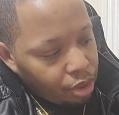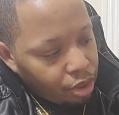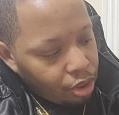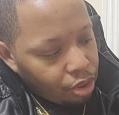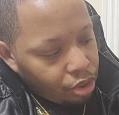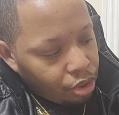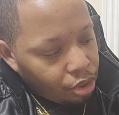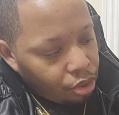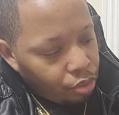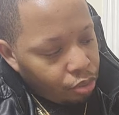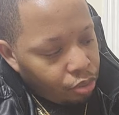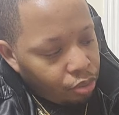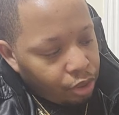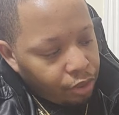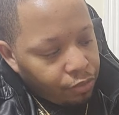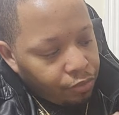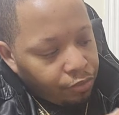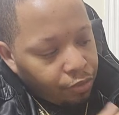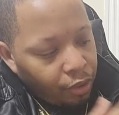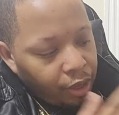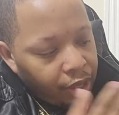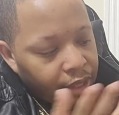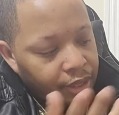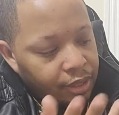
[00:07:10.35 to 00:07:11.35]
to the
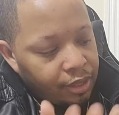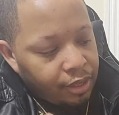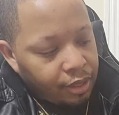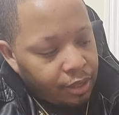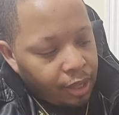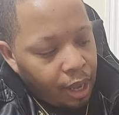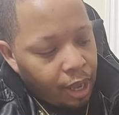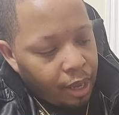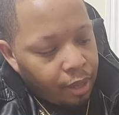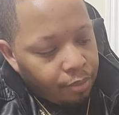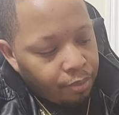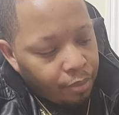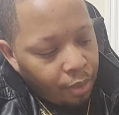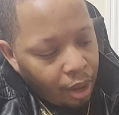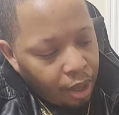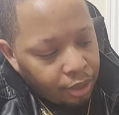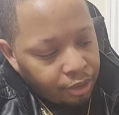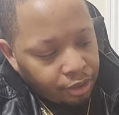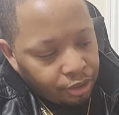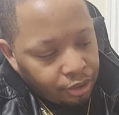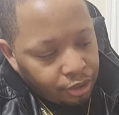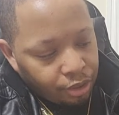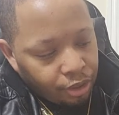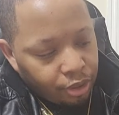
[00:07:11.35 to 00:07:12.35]
Frankenstein
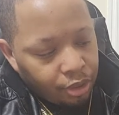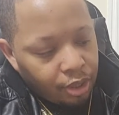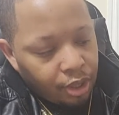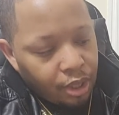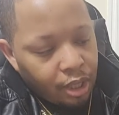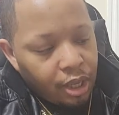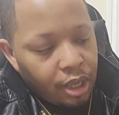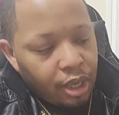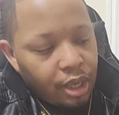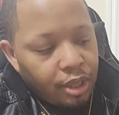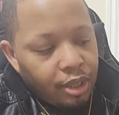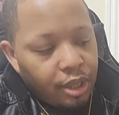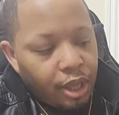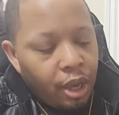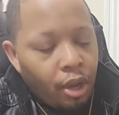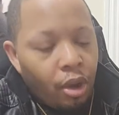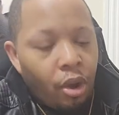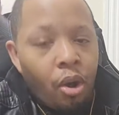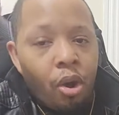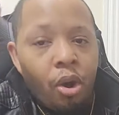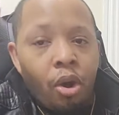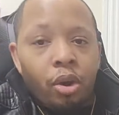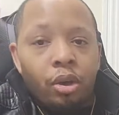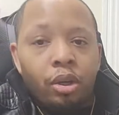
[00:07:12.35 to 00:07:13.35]
monster. They
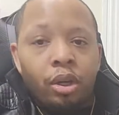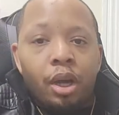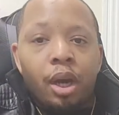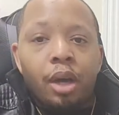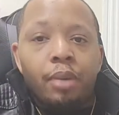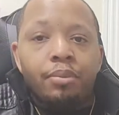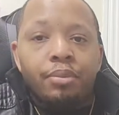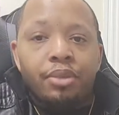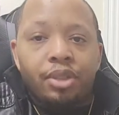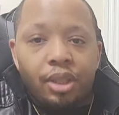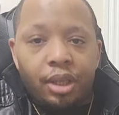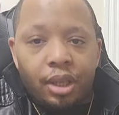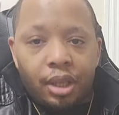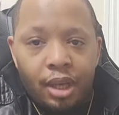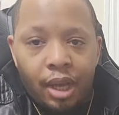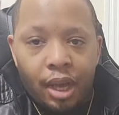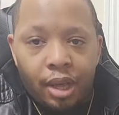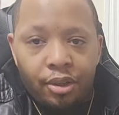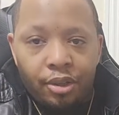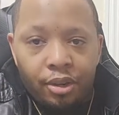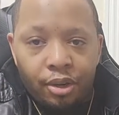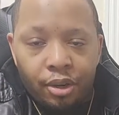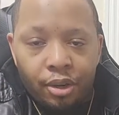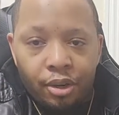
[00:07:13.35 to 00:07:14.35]
all come
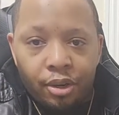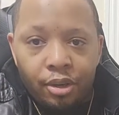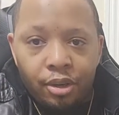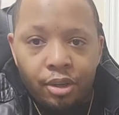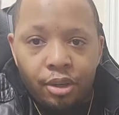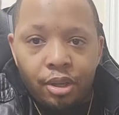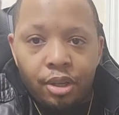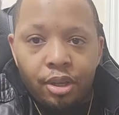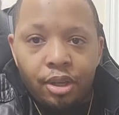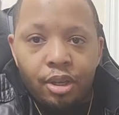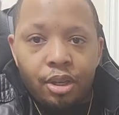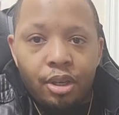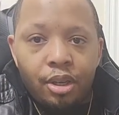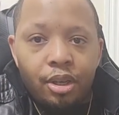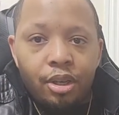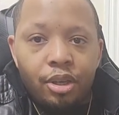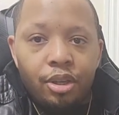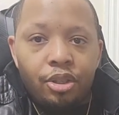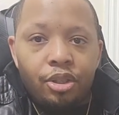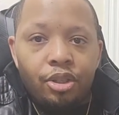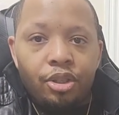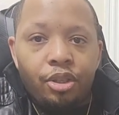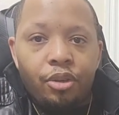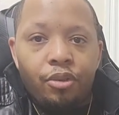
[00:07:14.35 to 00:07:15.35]
together
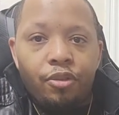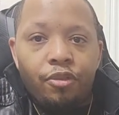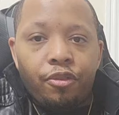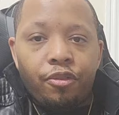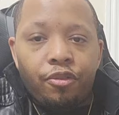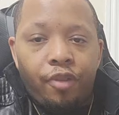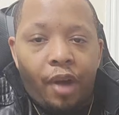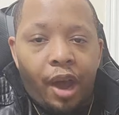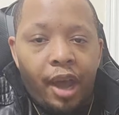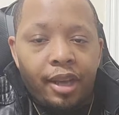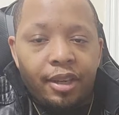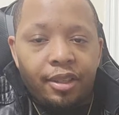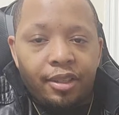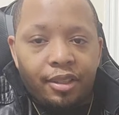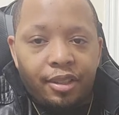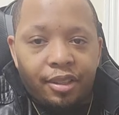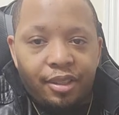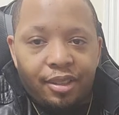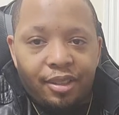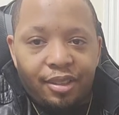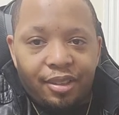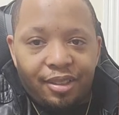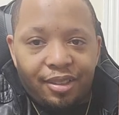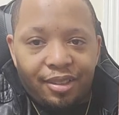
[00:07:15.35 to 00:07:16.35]
to fight
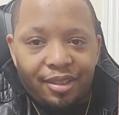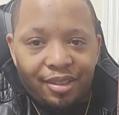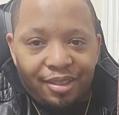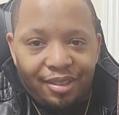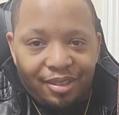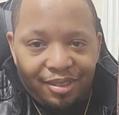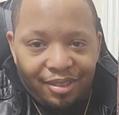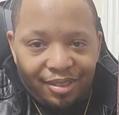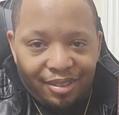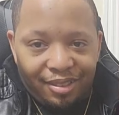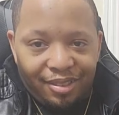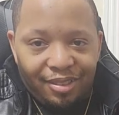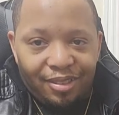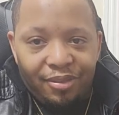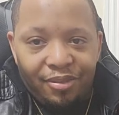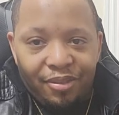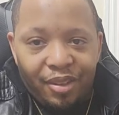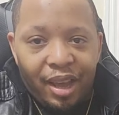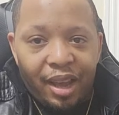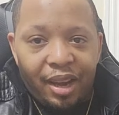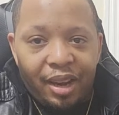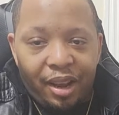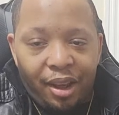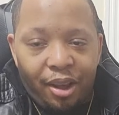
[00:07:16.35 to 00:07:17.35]

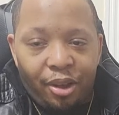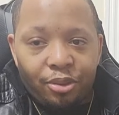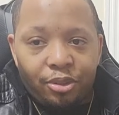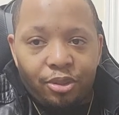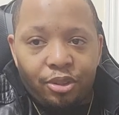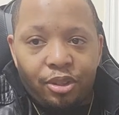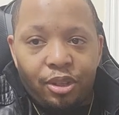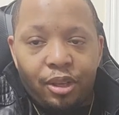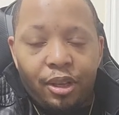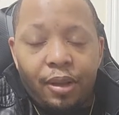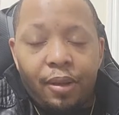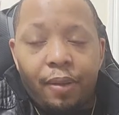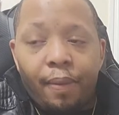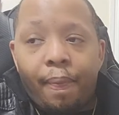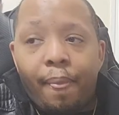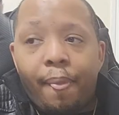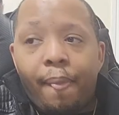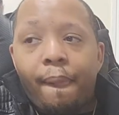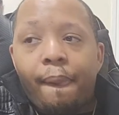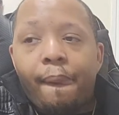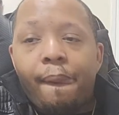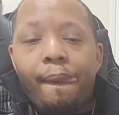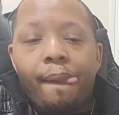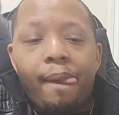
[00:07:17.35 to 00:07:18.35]
Van Helsing.
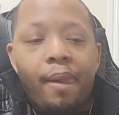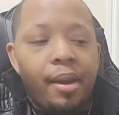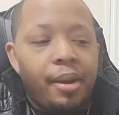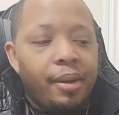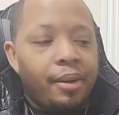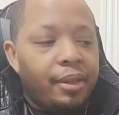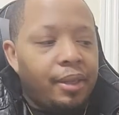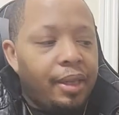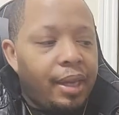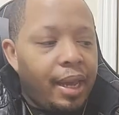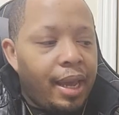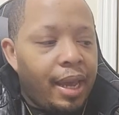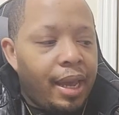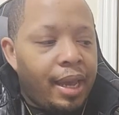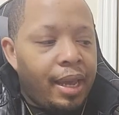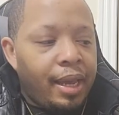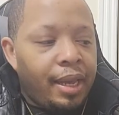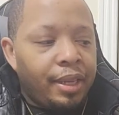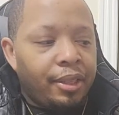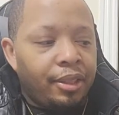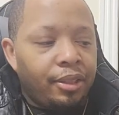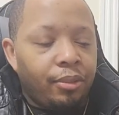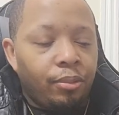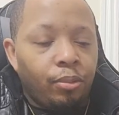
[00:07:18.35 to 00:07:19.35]

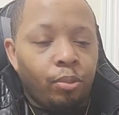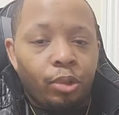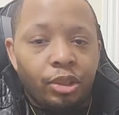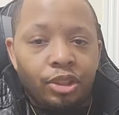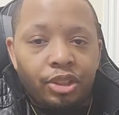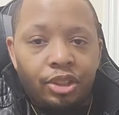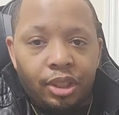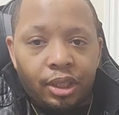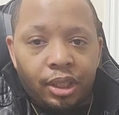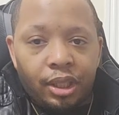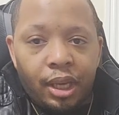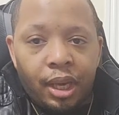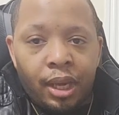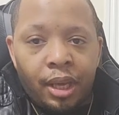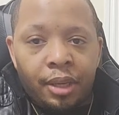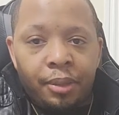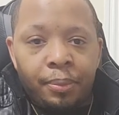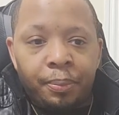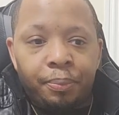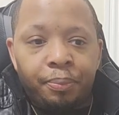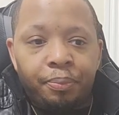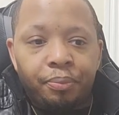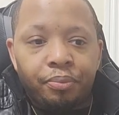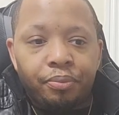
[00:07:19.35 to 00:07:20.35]
And once
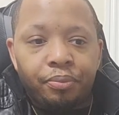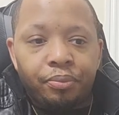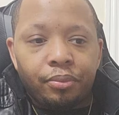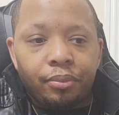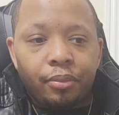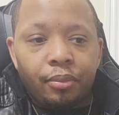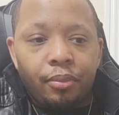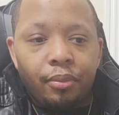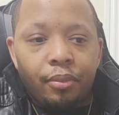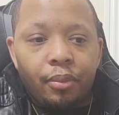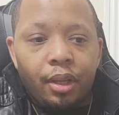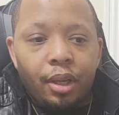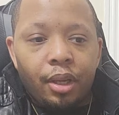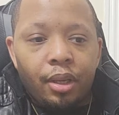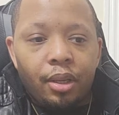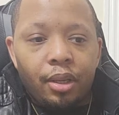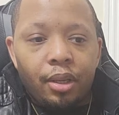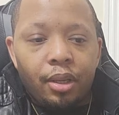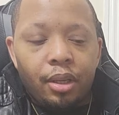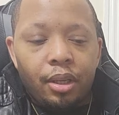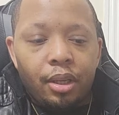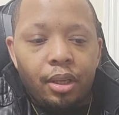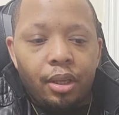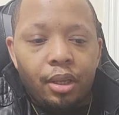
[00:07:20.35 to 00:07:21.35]
again,
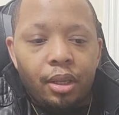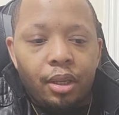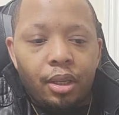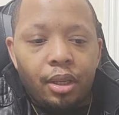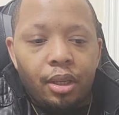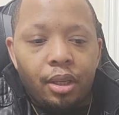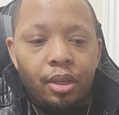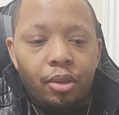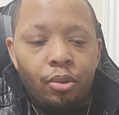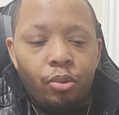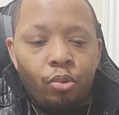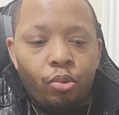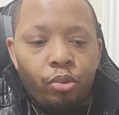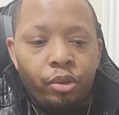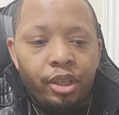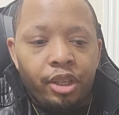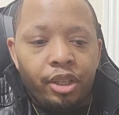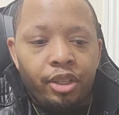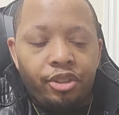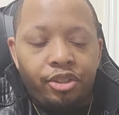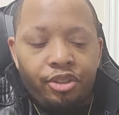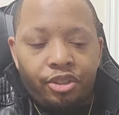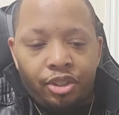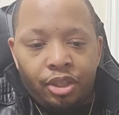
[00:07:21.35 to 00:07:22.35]

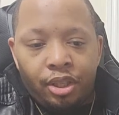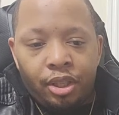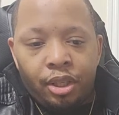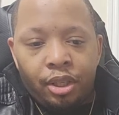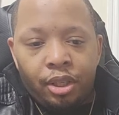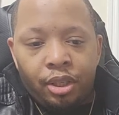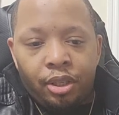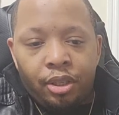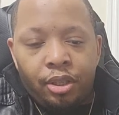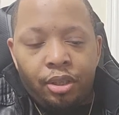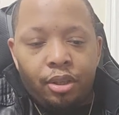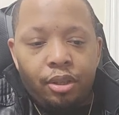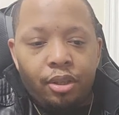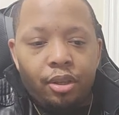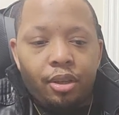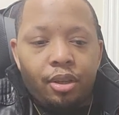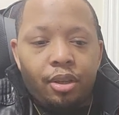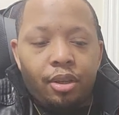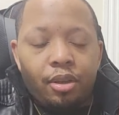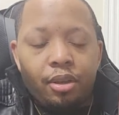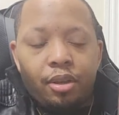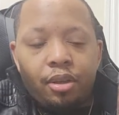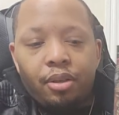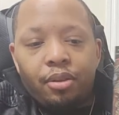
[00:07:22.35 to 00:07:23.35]
we see,
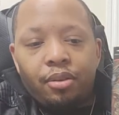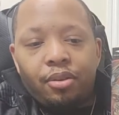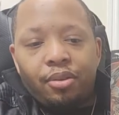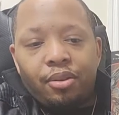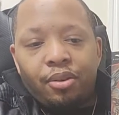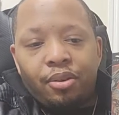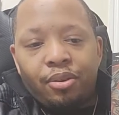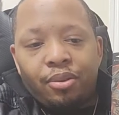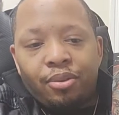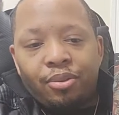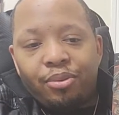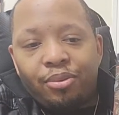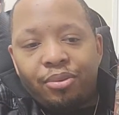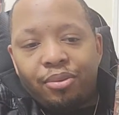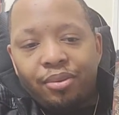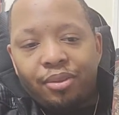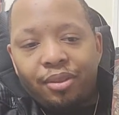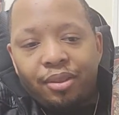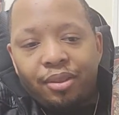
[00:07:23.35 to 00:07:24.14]
you know,